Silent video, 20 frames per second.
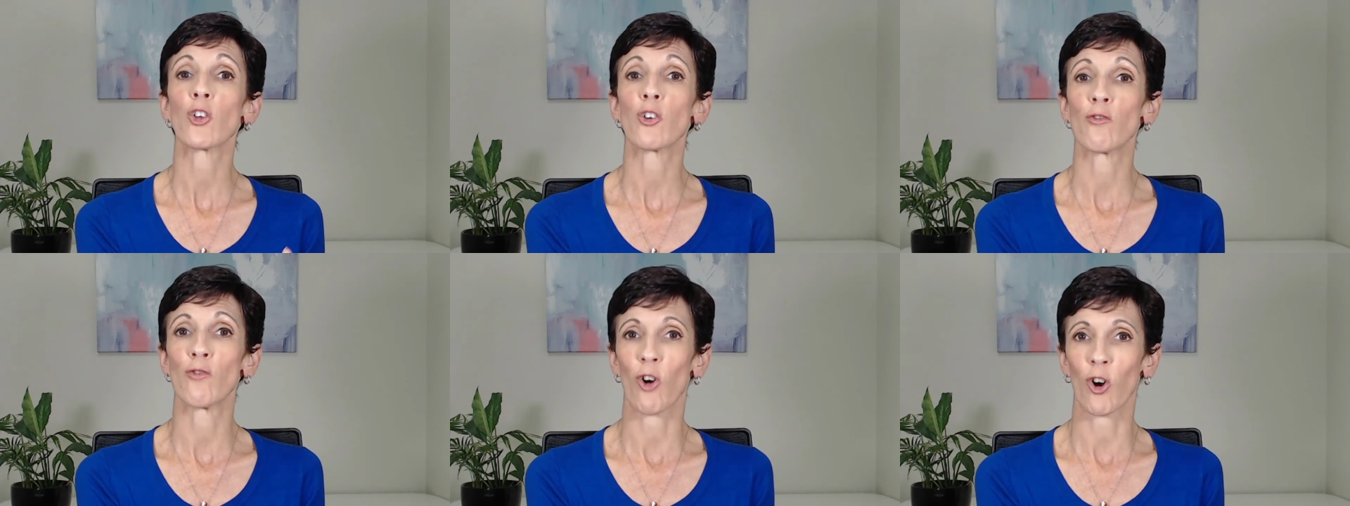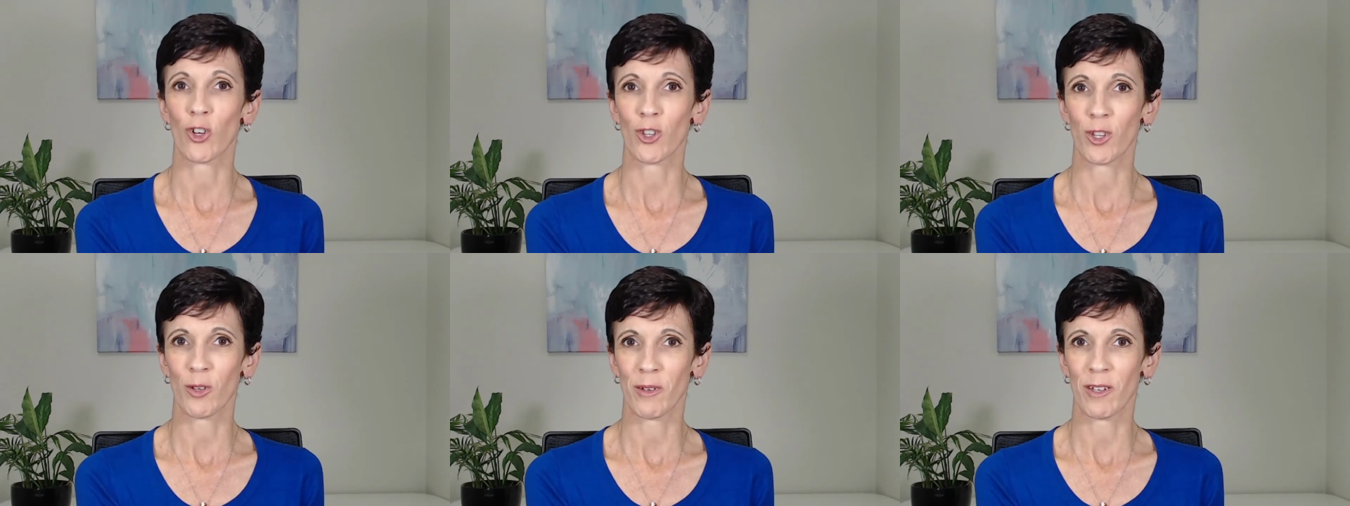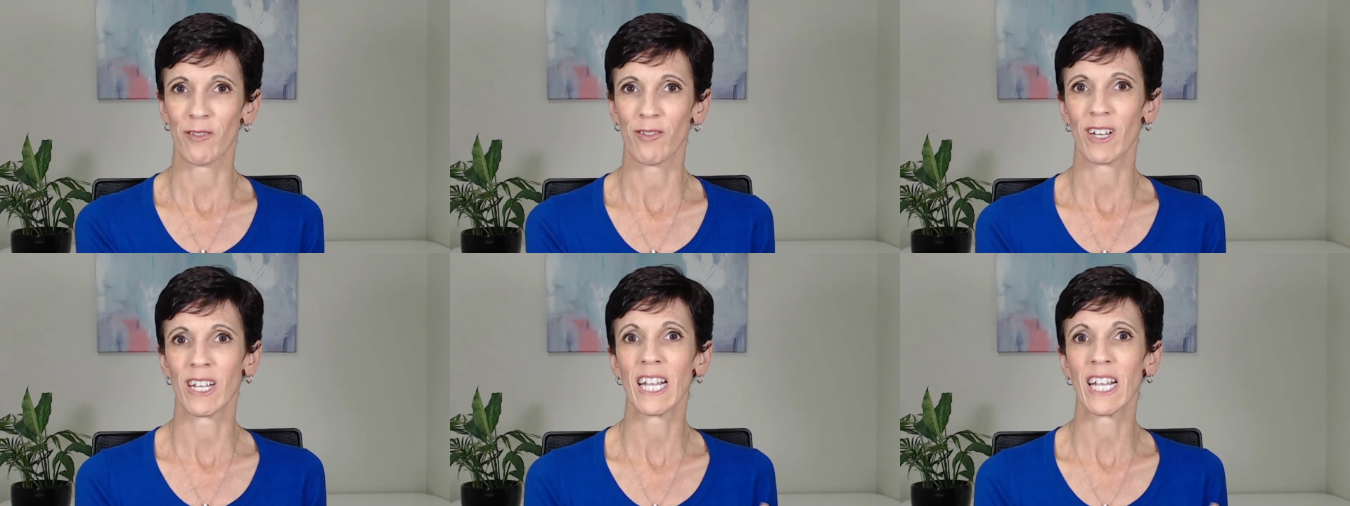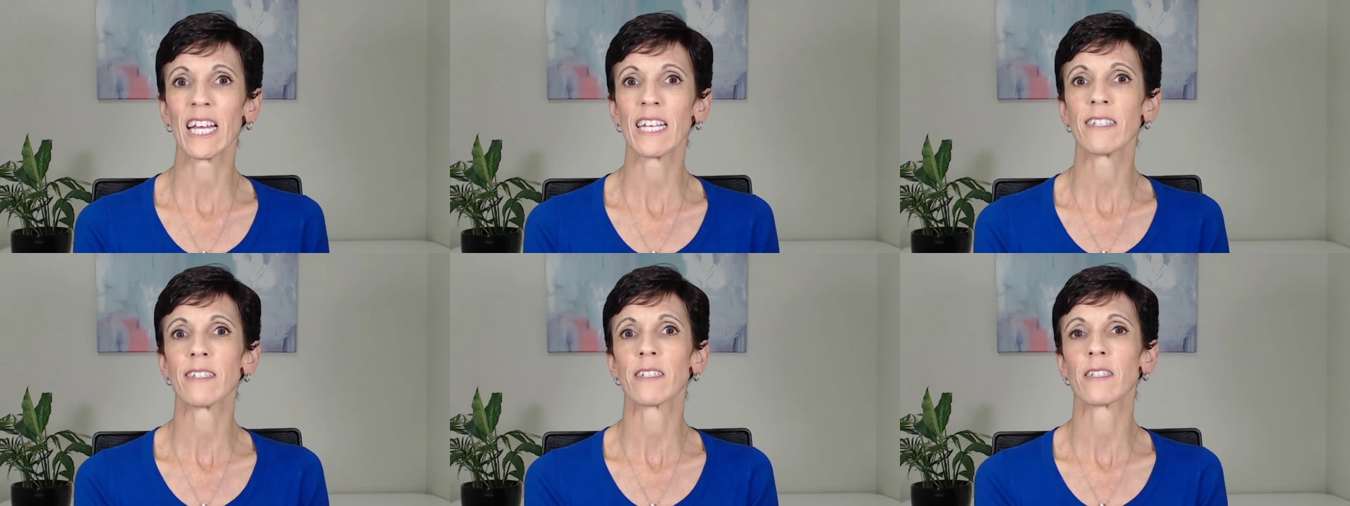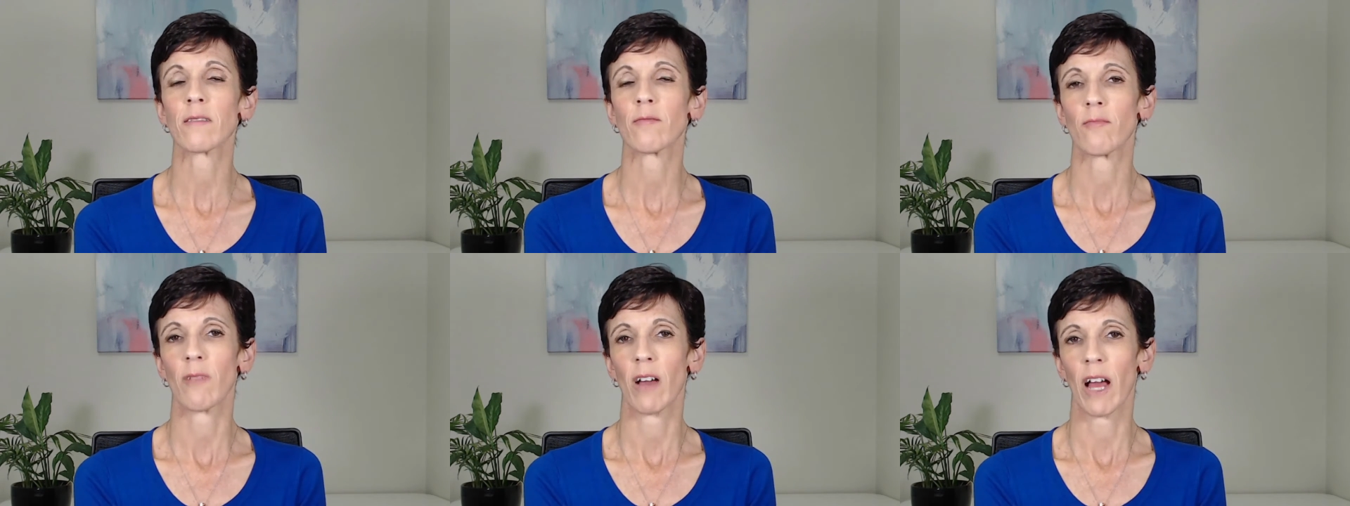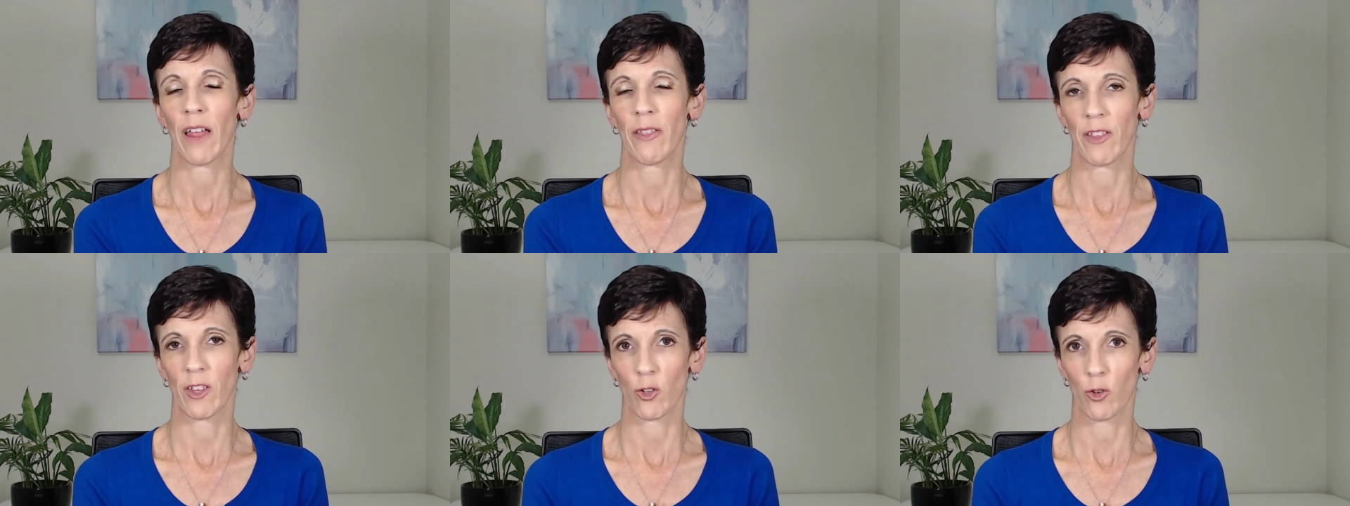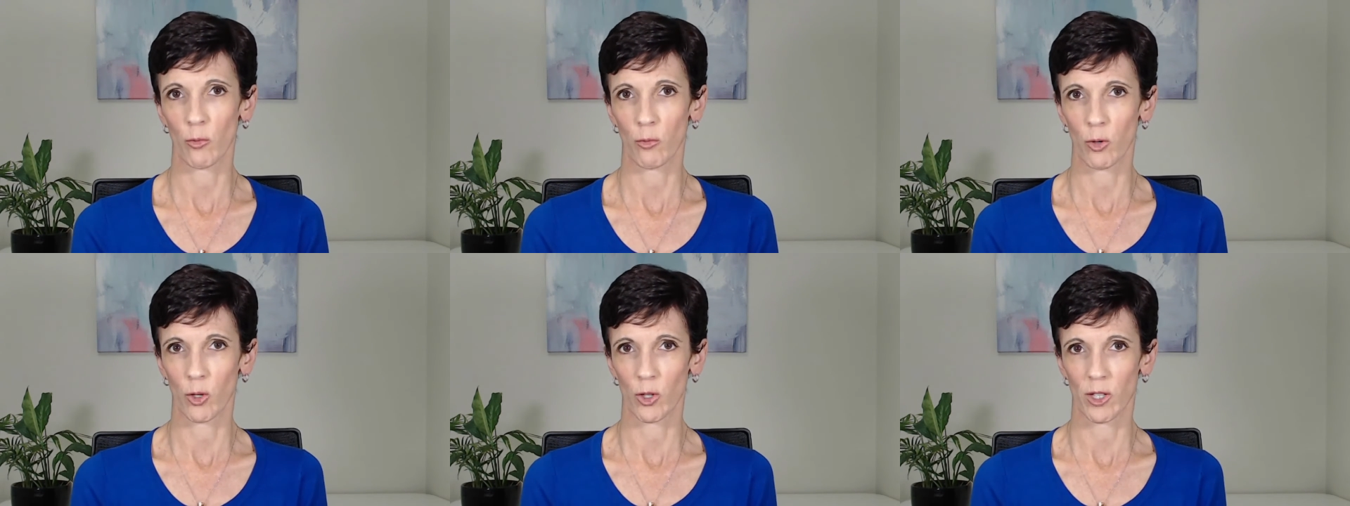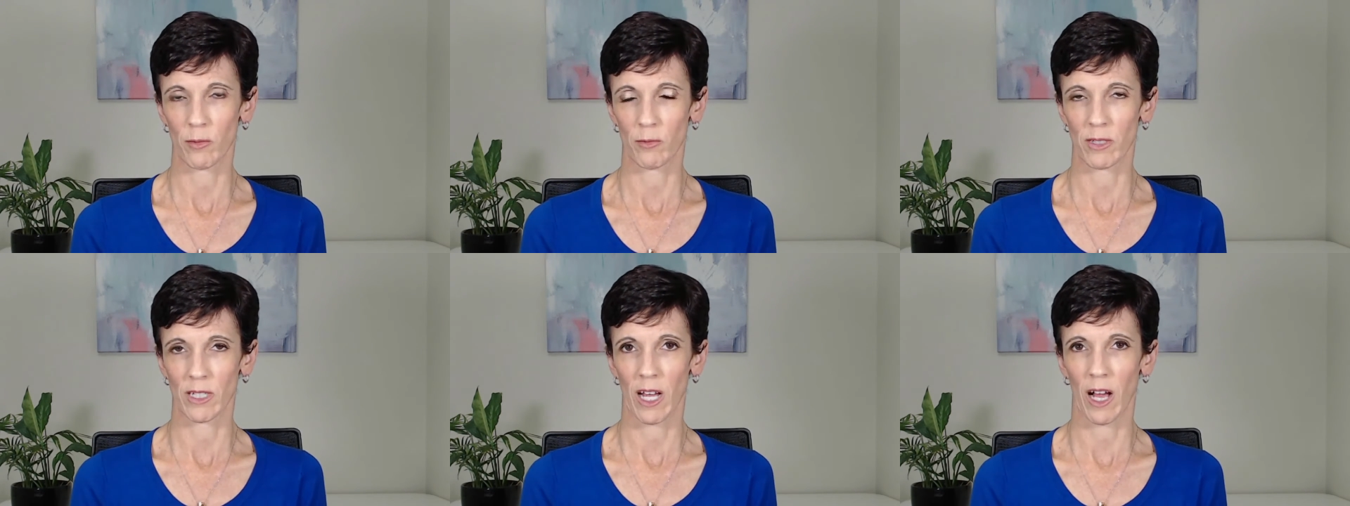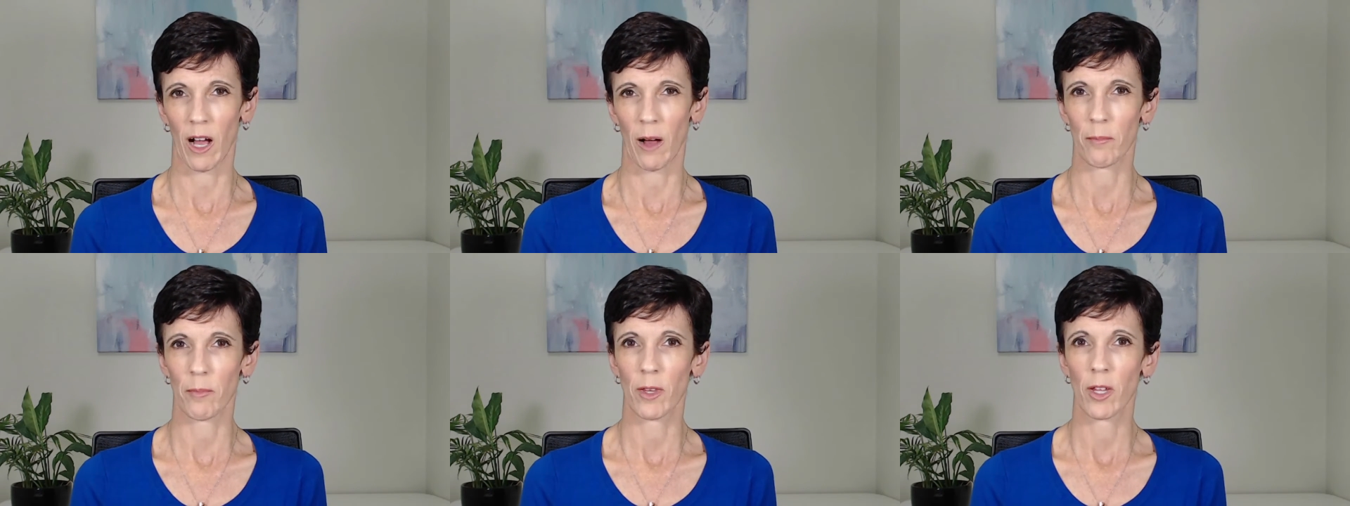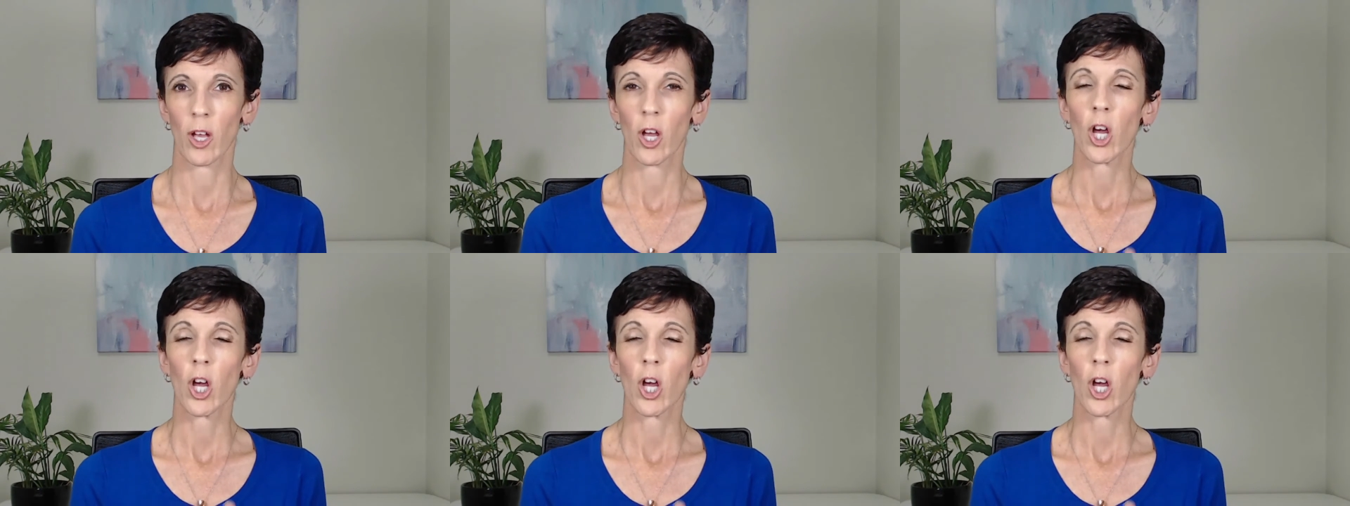you rock them even less and then you put them down.